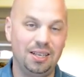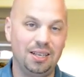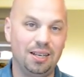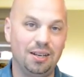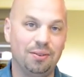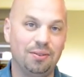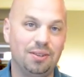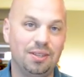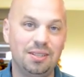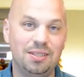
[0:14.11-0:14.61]

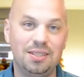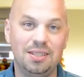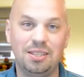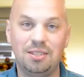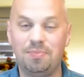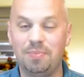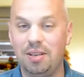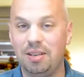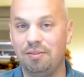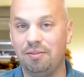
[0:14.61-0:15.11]
Now, this
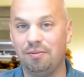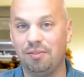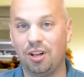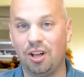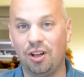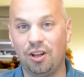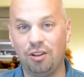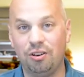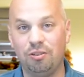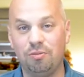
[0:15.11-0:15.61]
is made of
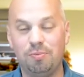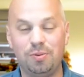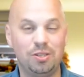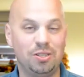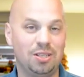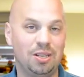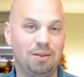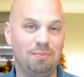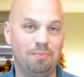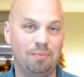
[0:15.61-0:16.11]

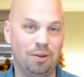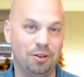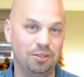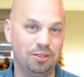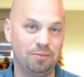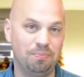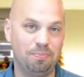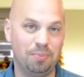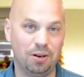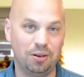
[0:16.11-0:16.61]
100%
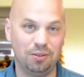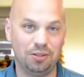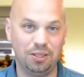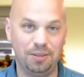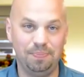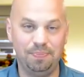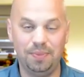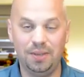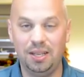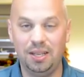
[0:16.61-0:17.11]
malted barley,